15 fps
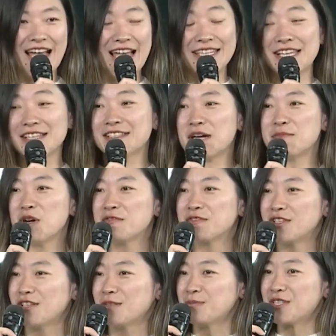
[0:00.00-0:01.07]
I guess some of
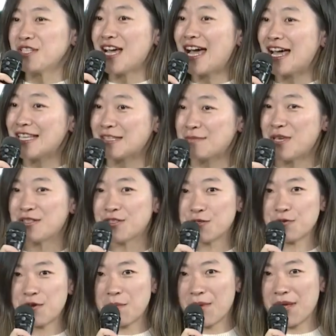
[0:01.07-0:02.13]
the PIs may
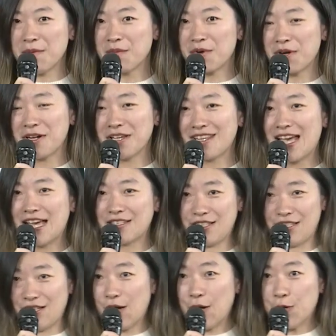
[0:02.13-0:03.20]
still remember that
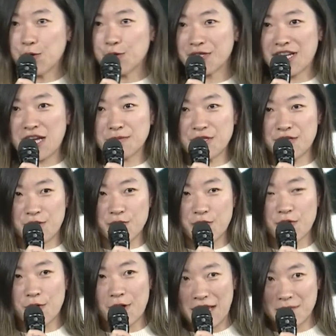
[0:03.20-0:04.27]
old competition
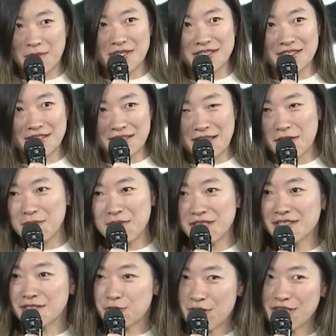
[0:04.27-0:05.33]
requirements, a
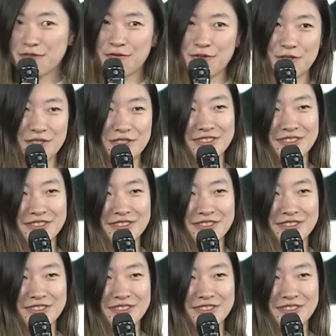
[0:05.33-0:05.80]
bit stressful.